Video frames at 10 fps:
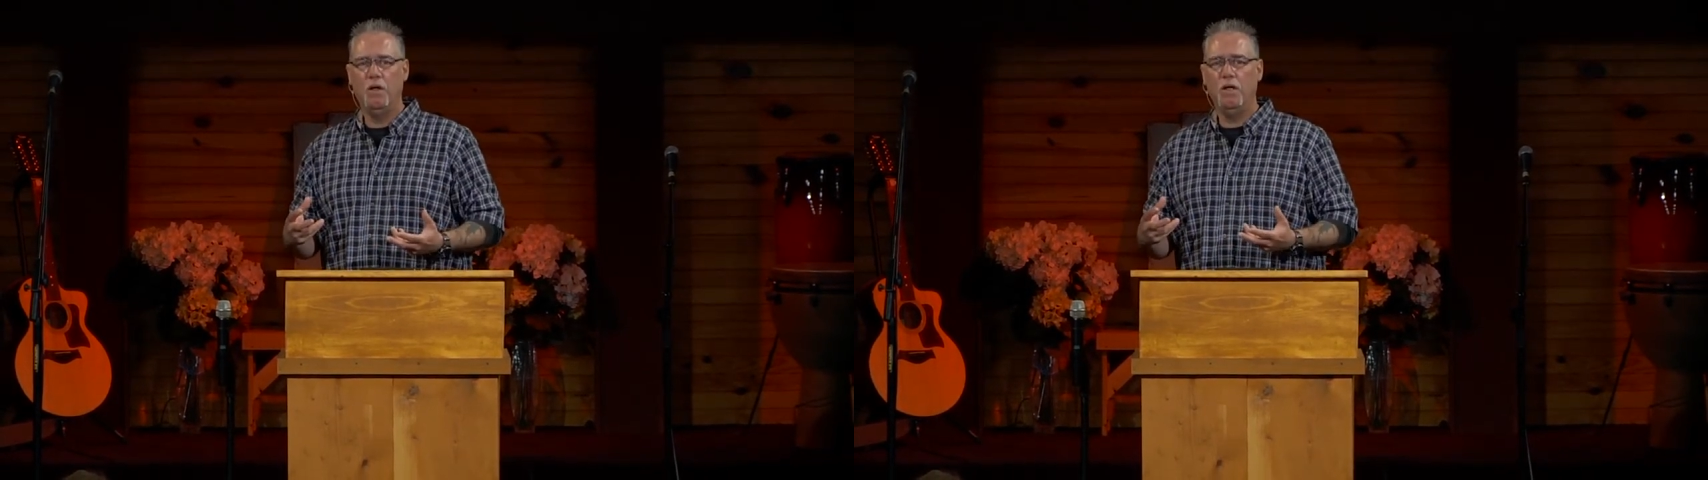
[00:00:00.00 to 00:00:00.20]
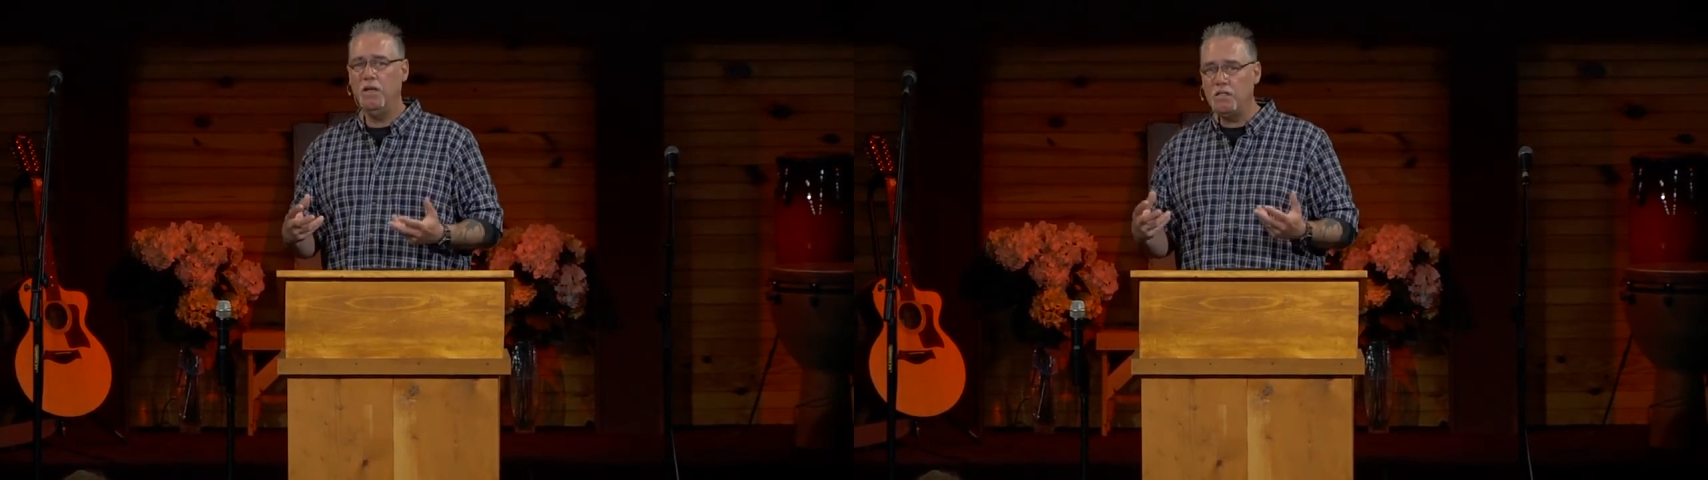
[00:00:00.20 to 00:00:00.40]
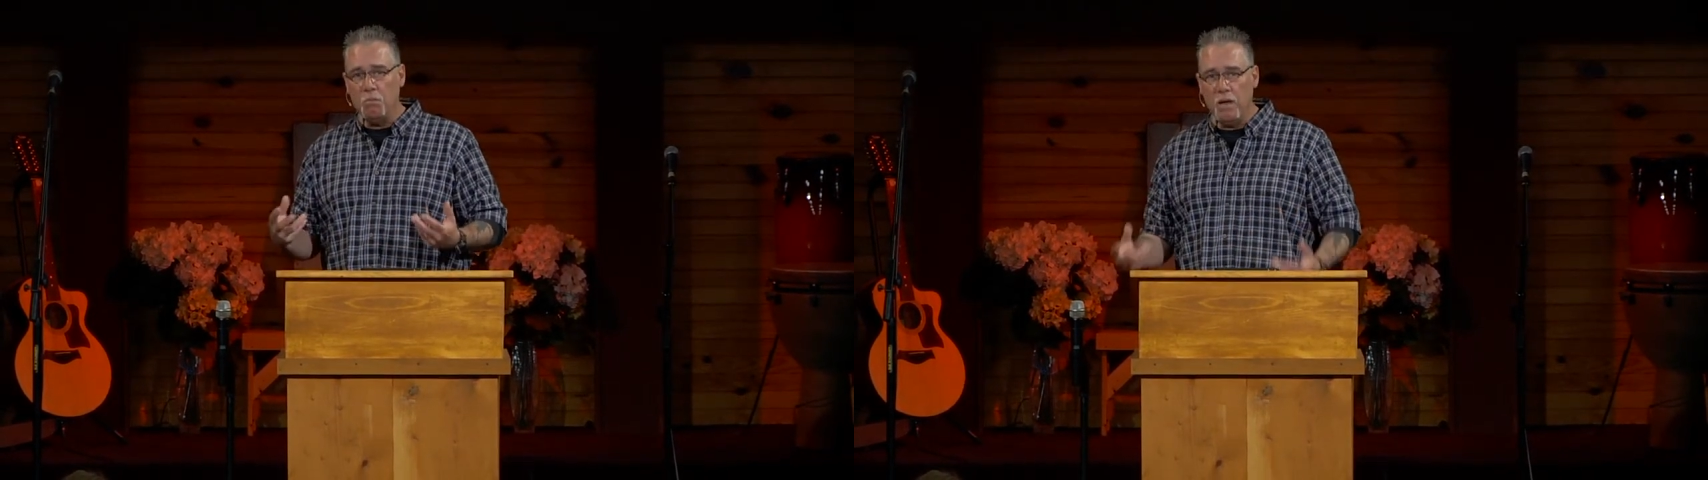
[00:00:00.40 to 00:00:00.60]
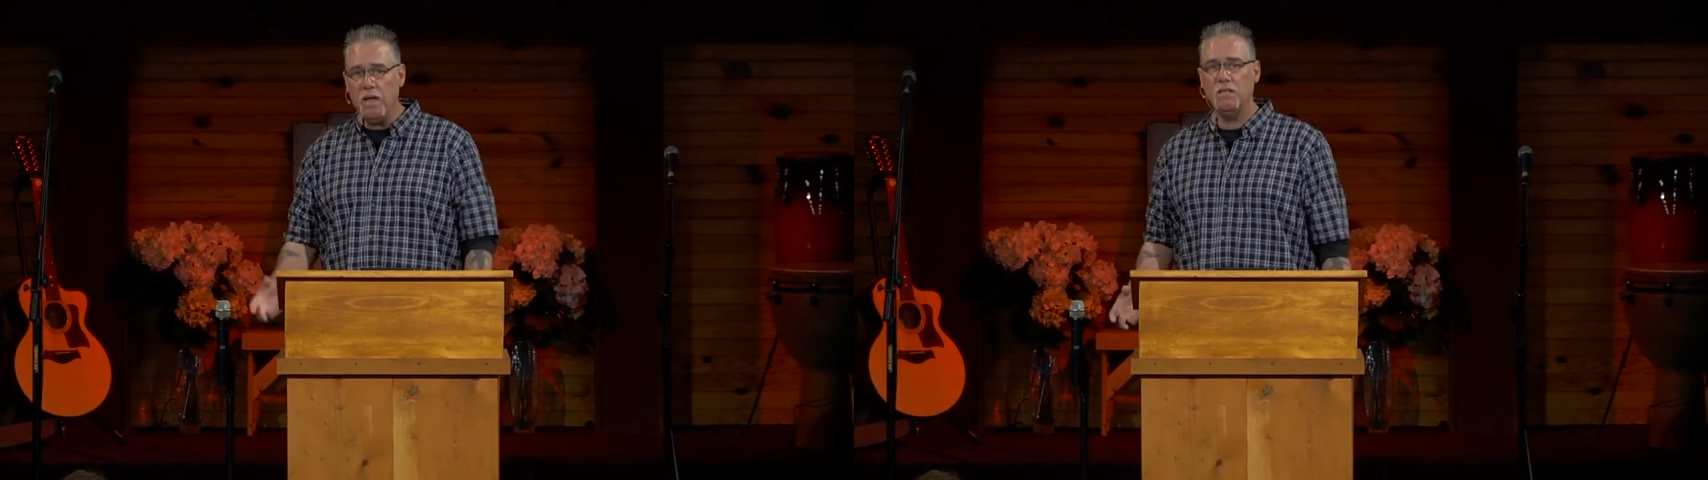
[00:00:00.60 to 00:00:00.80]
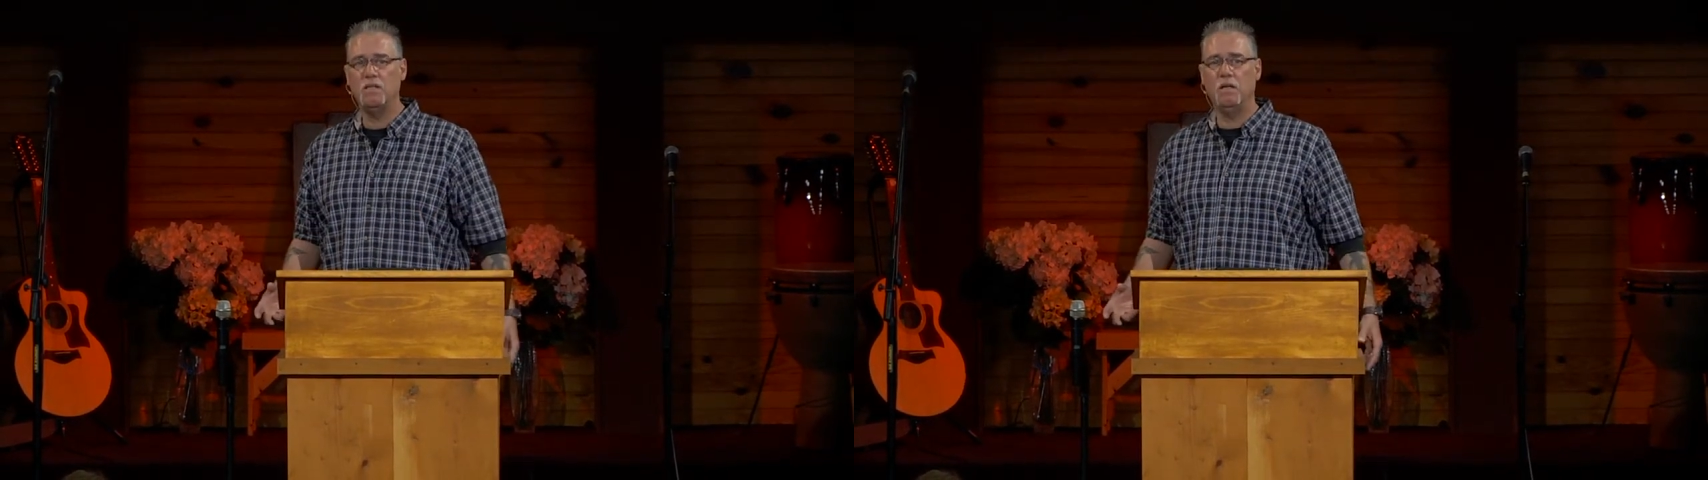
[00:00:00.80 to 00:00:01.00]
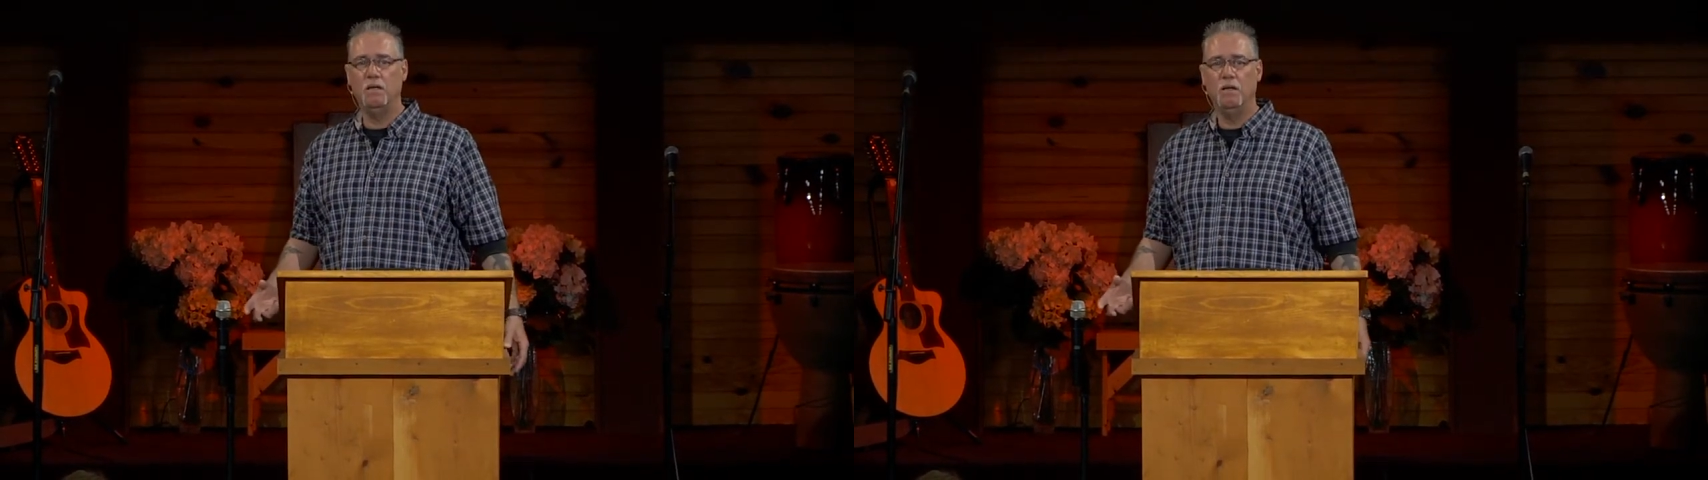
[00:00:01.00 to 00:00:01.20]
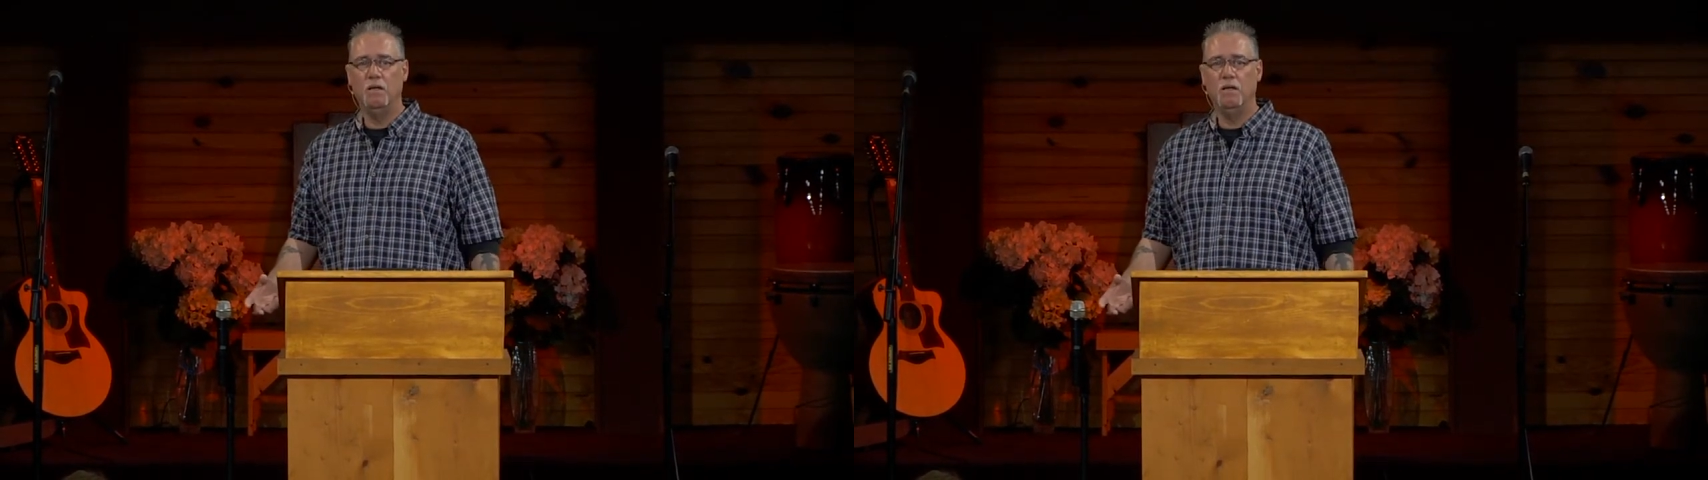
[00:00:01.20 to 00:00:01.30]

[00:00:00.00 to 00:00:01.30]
And it's amazing.